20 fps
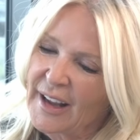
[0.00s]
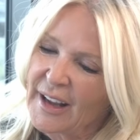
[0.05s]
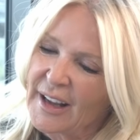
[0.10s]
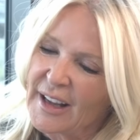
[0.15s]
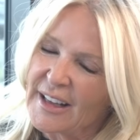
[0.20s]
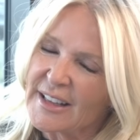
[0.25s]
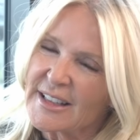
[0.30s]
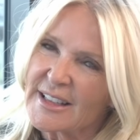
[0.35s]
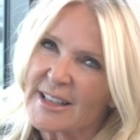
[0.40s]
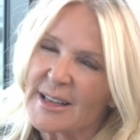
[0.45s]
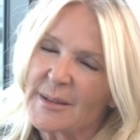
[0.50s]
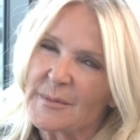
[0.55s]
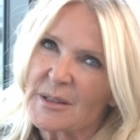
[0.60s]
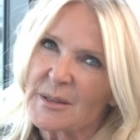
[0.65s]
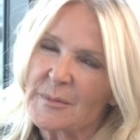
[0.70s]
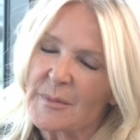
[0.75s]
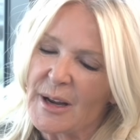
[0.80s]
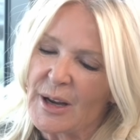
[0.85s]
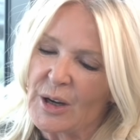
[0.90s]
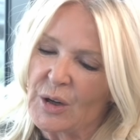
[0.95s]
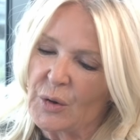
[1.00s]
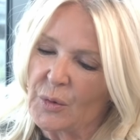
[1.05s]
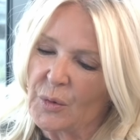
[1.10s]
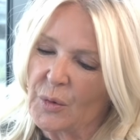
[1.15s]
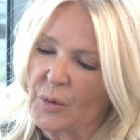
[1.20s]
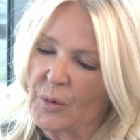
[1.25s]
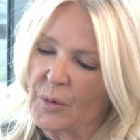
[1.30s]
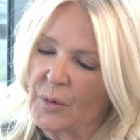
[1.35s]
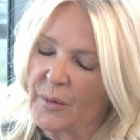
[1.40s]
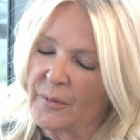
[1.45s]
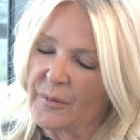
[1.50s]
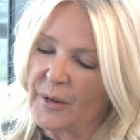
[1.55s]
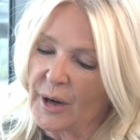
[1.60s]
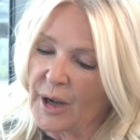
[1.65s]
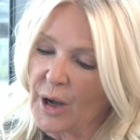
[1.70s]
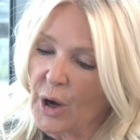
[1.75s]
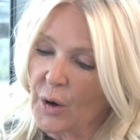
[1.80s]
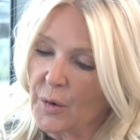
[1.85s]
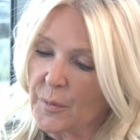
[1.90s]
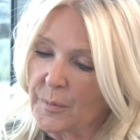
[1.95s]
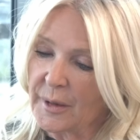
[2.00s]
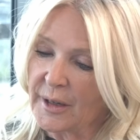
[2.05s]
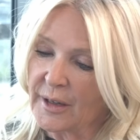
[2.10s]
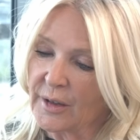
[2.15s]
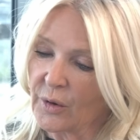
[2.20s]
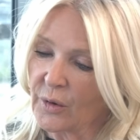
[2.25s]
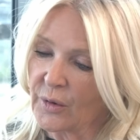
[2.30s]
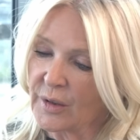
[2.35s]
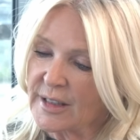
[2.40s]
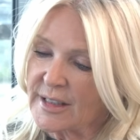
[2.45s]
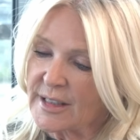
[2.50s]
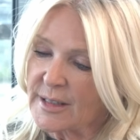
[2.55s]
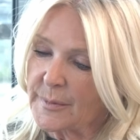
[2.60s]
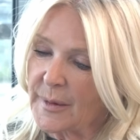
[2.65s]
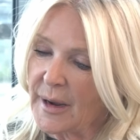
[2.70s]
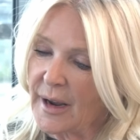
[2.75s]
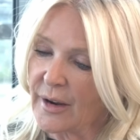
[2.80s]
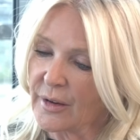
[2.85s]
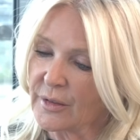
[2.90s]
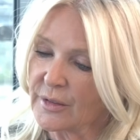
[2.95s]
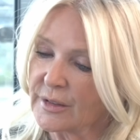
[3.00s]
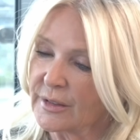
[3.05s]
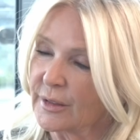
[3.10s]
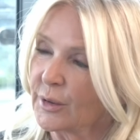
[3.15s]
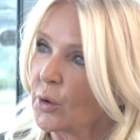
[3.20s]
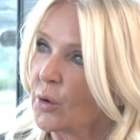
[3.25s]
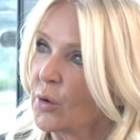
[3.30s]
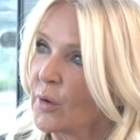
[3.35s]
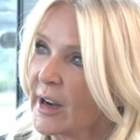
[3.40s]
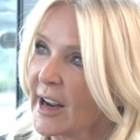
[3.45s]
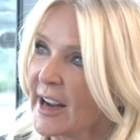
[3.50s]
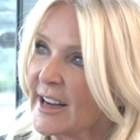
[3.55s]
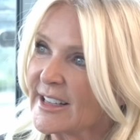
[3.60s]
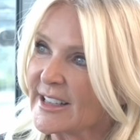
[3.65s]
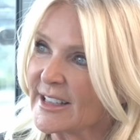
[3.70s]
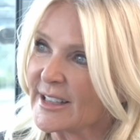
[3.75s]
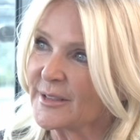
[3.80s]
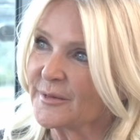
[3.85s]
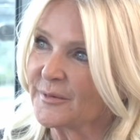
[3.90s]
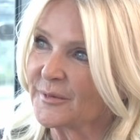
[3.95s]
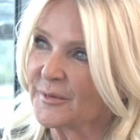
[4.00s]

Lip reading: It seems to me you're very open and honest about creative